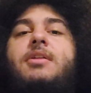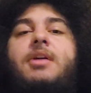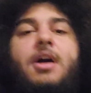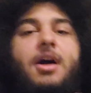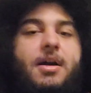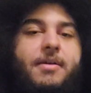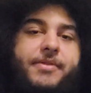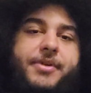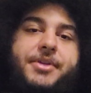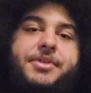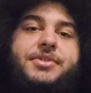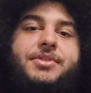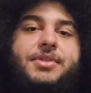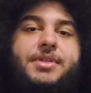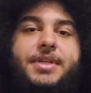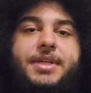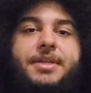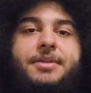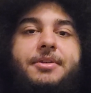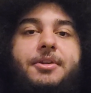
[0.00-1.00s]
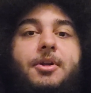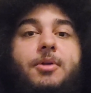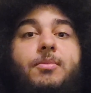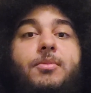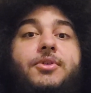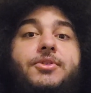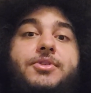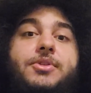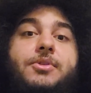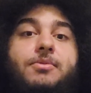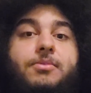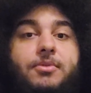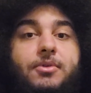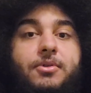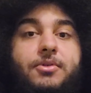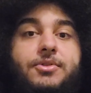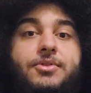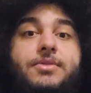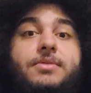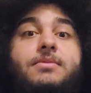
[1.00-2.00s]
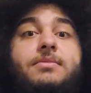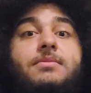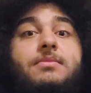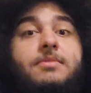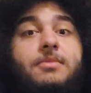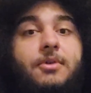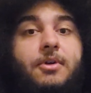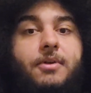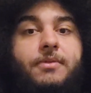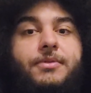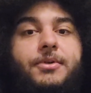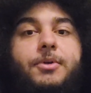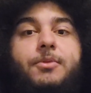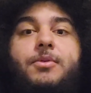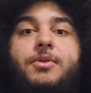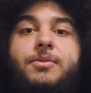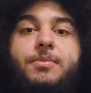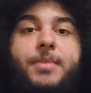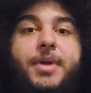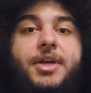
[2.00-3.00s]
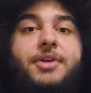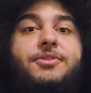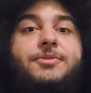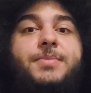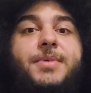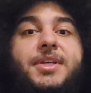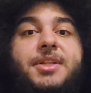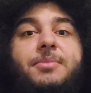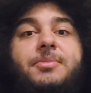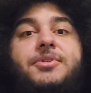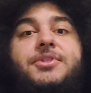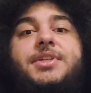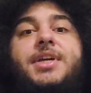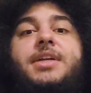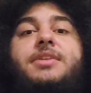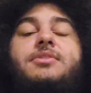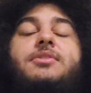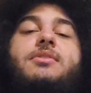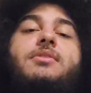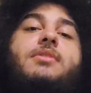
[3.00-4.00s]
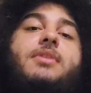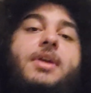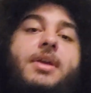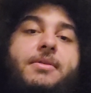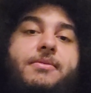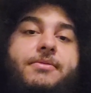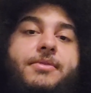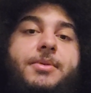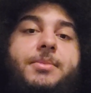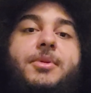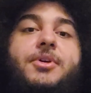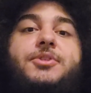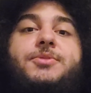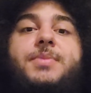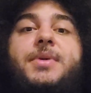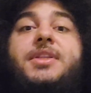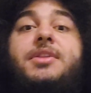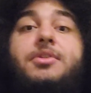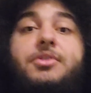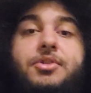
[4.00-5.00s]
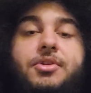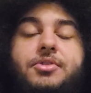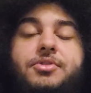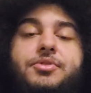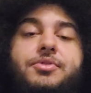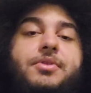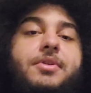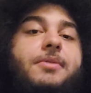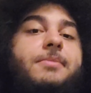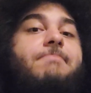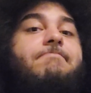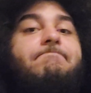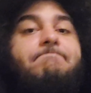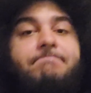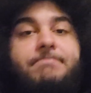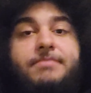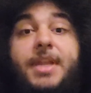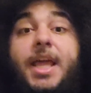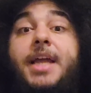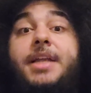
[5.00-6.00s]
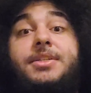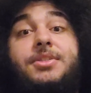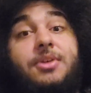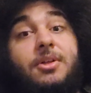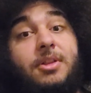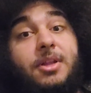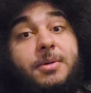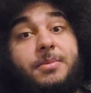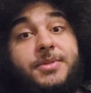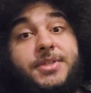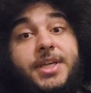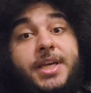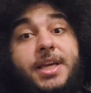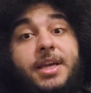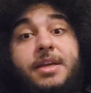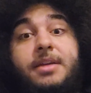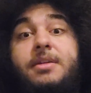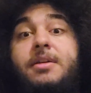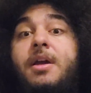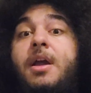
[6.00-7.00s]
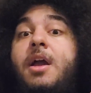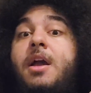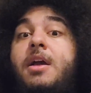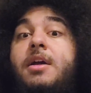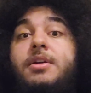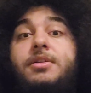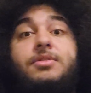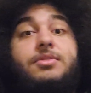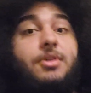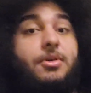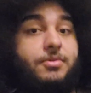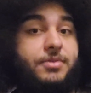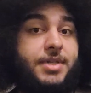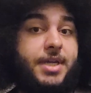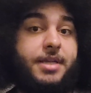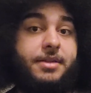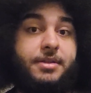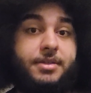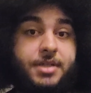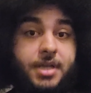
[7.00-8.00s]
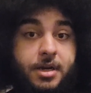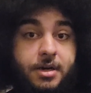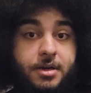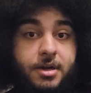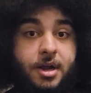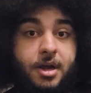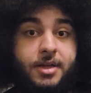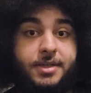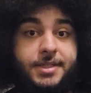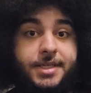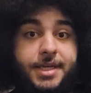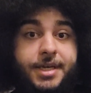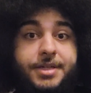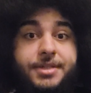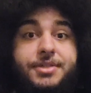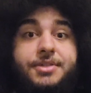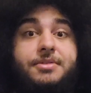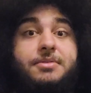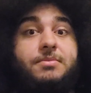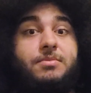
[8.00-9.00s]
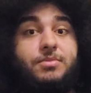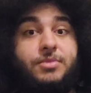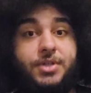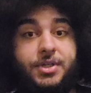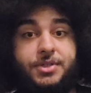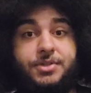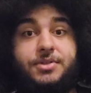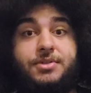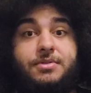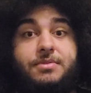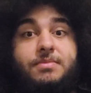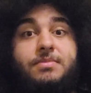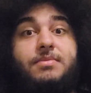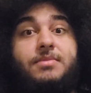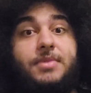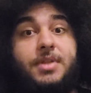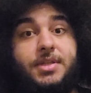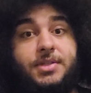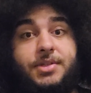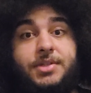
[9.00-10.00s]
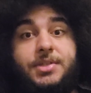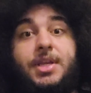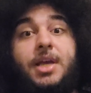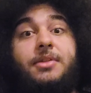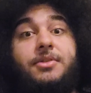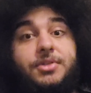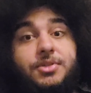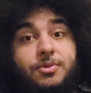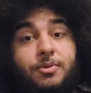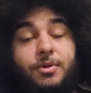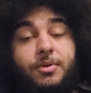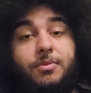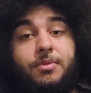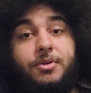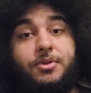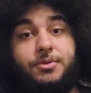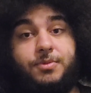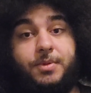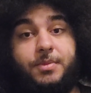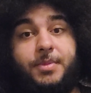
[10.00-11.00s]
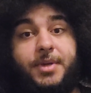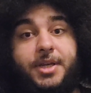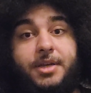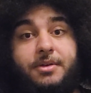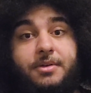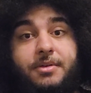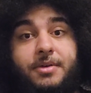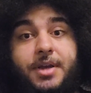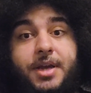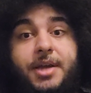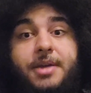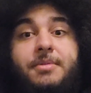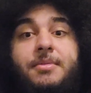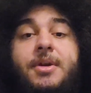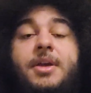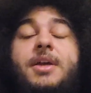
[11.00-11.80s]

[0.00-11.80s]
Obviously, most of the roles are filled with males being the protector and females being the nurturer. That is all I'm saying. Don't take this out of context. Just, this is how the story rolls with me, okay?